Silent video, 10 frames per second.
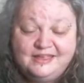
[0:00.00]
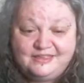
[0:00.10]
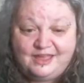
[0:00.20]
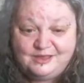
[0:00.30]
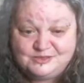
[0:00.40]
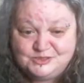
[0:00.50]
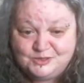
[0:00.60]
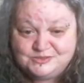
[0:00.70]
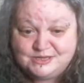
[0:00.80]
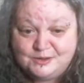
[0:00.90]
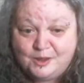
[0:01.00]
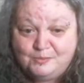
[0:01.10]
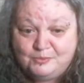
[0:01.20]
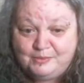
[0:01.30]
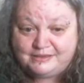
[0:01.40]
that is used in
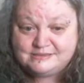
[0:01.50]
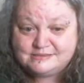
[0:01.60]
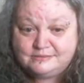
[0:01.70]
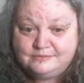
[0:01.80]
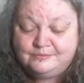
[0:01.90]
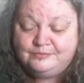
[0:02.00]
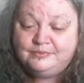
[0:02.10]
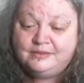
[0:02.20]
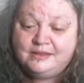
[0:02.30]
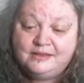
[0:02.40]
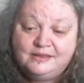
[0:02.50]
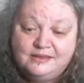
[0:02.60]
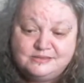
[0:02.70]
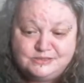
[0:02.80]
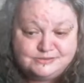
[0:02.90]
herbal medicine.
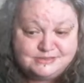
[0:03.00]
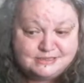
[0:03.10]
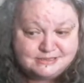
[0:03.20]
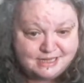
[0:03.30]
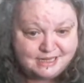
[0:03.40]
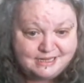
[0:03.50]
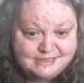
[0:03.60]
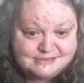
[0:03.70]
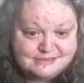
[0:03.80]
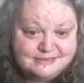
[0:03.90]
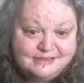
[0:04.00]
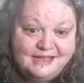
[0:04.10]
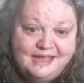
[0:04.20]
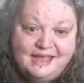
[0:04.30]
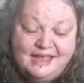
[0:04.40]
It's used in teas.
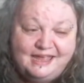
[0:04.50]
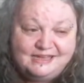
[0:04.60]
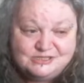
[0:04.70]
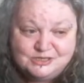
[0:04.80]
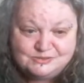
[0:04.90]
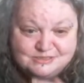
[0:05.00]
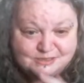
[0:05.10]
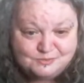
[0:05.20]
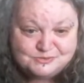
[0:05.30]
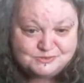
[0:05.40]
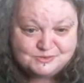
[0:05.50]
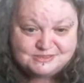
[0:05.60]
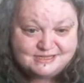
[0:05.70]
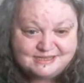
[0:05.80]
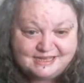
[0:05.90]
It's used in all
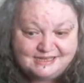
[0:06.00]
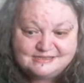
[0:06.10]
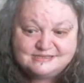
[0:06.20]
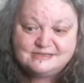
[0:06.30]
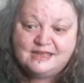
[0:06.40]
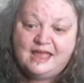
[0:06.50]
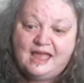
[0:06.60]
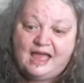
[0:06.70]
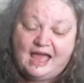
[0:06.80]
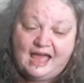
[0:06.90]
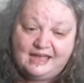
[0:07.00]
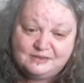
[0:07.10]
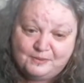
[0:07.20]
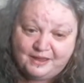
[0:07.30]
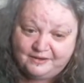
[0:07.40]
sorts of things. And
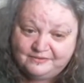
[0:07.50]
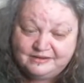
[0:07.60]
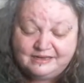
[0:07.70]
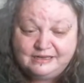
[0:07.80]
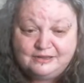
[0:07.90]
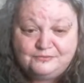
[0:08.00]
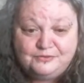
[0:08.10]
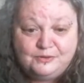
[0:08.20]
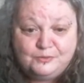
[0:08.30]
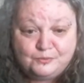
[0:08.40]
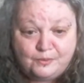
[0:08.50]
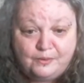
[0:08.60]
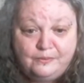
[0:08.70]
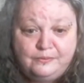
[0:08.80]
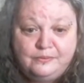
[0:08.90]
apparently, if you
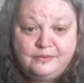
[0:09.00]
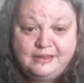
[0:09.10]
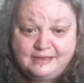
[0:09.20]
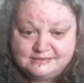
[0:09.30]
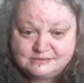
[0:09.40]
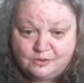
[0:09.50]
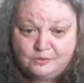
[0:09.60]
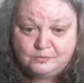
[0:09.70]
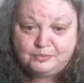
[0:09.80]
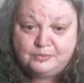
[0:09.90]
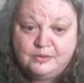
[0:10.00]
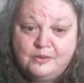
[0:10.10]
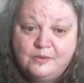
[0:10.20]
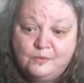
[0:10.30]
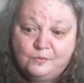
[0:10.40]
grow hyssop
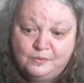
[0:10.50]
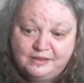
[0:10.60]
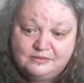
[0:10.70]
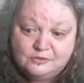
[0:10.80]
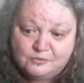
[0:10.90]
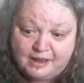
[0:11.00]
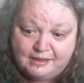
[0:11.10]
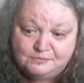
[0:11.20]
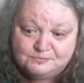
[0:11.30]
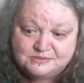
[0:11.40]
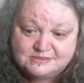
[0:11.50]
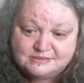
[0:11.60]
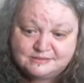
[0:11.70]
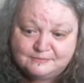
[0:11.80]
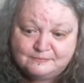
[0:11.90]
with grapes,